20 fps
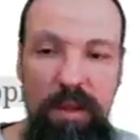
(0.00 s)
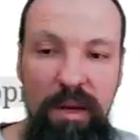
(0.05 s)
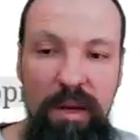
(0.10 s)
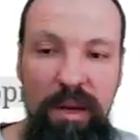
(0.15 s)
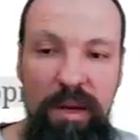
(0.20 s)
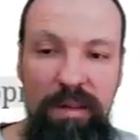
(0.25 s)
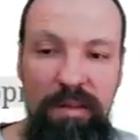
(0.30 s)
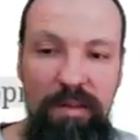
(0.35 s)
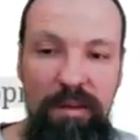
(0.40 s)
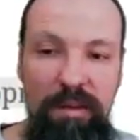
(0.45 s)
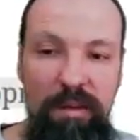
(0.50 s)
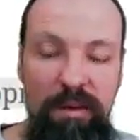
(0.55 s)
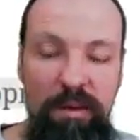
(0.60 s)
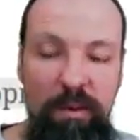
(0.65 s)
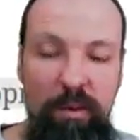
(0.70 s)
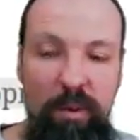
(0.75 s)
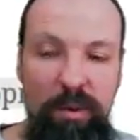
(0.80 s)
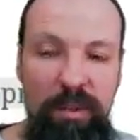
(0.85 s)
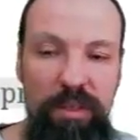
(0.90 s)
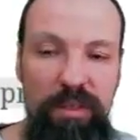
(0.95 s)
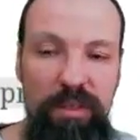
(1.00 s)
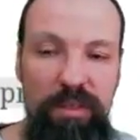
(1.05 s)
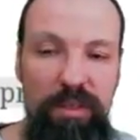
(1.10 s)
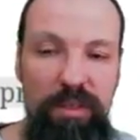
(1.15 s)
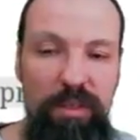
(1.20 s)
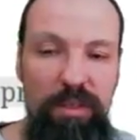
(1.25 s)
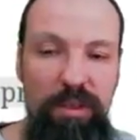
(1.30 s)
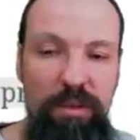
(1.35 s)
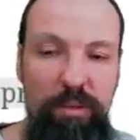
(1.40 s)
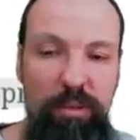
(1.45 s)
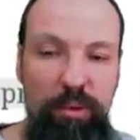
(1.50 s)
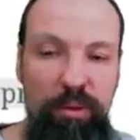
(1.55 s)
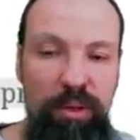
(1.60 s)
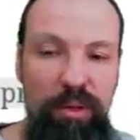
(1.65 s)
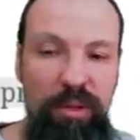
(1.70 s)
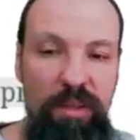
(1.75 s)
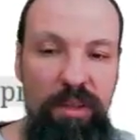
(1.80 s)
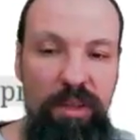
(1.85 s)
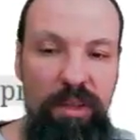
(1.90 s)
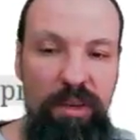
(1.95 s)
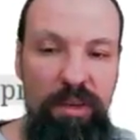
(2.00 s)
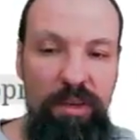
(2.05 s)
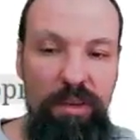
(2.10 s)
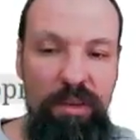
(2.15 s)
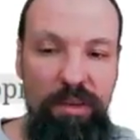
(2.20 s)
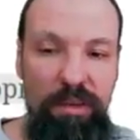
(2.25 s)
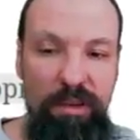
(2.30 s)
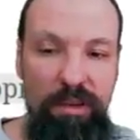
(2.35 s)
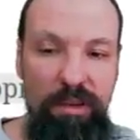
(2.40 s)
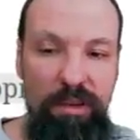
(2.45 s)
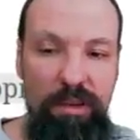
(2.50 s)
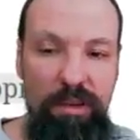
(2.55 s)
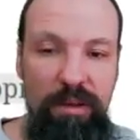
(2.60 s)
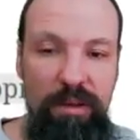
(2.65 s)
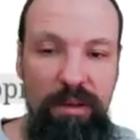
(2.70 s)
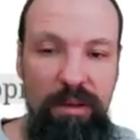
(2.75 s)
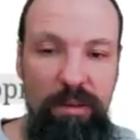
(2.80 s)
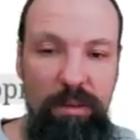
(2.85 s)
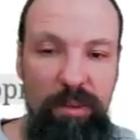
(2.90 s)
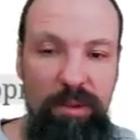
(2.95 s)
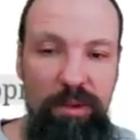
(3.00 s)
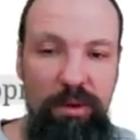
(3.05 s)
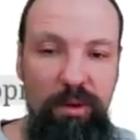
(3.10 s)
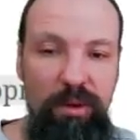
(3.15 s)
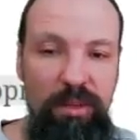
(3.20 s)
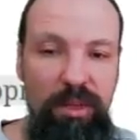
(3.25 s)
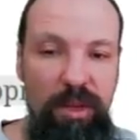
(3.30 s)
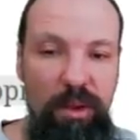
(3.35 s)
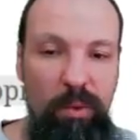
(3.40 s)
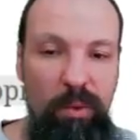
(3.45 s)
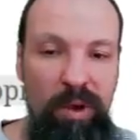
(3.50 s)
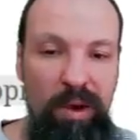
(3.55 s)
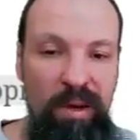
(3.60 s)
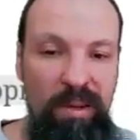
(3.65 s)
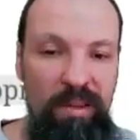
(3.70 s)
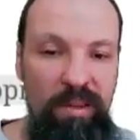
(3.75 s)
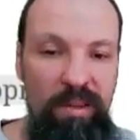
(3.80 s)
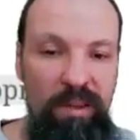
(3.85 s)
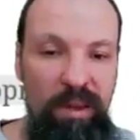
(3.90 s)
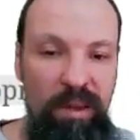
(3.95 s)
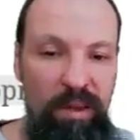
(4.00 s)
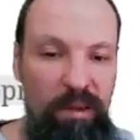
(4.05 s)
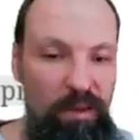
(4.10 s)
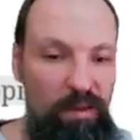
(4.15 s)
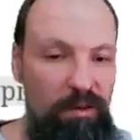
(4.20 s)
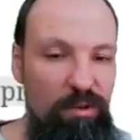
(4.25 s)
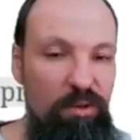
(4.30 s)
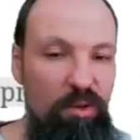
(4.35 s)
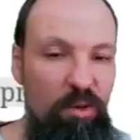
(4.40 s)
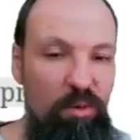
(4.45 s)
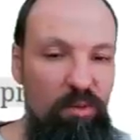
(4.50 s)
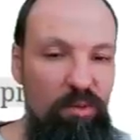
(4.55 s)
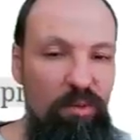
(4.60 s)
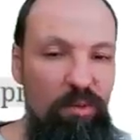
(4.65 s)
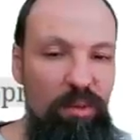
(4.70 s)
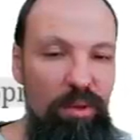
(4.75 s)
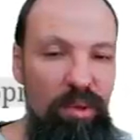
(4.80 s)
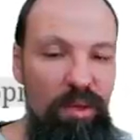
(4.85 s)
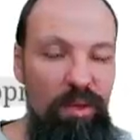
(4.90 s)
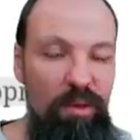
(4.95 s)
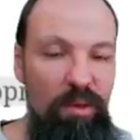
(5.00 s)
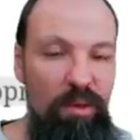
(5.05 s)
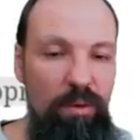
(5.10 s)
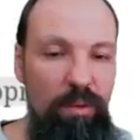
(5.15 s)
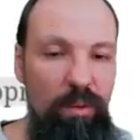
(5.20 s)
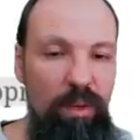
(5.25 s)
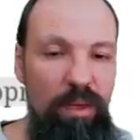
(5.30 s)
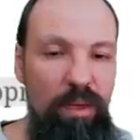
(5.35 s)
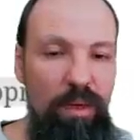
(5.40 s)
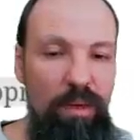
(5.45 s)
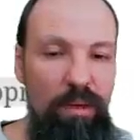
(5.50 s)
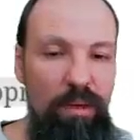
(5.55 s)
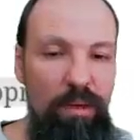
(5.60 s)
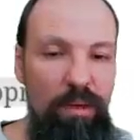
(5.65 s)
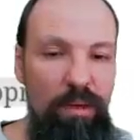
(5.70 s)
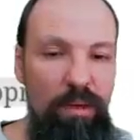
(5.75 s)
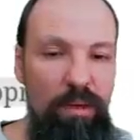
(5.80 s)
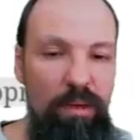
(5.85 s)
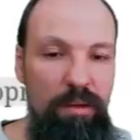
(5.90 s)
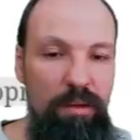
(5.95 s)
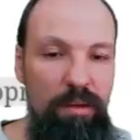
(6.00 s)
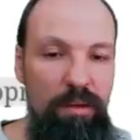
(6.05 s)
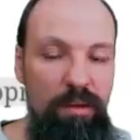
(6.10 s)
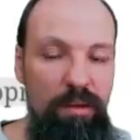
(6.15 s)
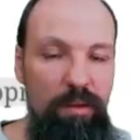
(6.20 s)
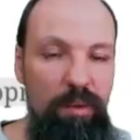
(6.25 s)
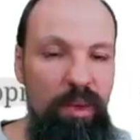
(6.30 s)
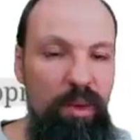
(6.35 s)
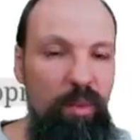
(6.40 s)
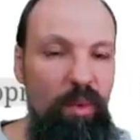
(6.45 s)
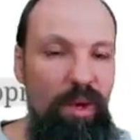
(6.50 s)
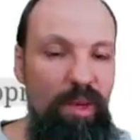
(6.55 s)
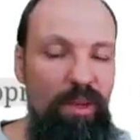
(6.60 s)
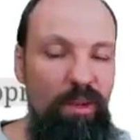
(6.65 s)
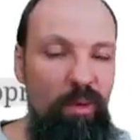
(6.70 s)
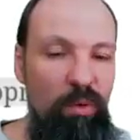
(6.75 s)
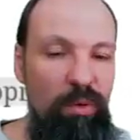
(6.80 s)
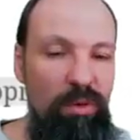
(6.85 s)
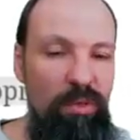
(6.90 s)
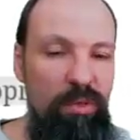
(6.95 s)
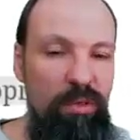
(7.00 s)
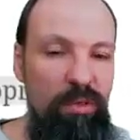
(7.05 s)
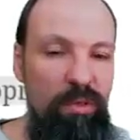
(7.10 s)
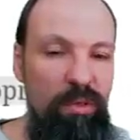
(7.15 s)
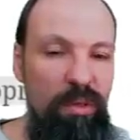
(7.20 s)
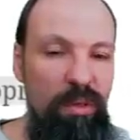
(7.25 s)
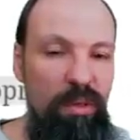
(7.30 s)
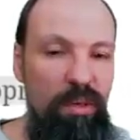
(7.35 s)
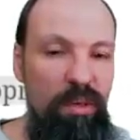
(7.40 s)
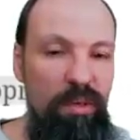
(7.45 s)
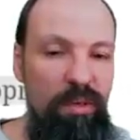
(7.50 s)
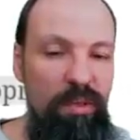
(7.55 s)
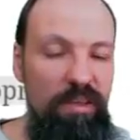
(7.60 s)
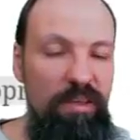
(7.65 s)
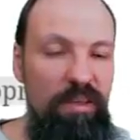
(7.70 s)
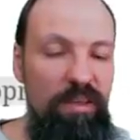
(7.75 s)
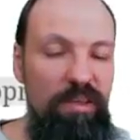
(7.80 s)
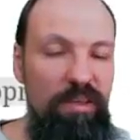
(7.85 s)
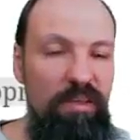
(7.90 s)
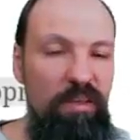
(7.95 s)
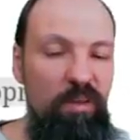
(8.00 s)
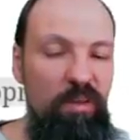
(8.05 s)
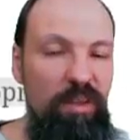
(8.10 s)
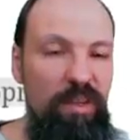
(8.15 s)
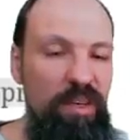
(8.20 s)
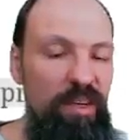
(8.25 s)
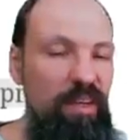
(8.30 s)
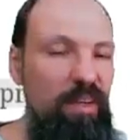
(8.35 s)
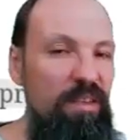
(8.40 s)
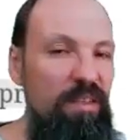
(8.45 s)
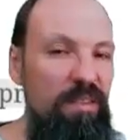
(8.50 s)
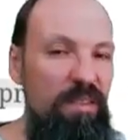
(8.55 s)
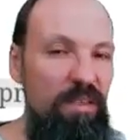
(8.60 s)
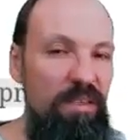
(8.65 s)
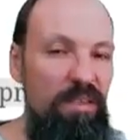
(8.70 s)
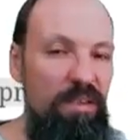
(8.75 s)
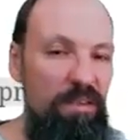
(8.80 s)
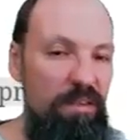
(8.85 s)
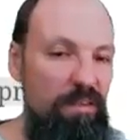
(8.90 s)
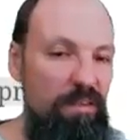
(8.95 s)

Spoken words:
And what is important here, we don't require the error term to be weak white noise. This is not realistic.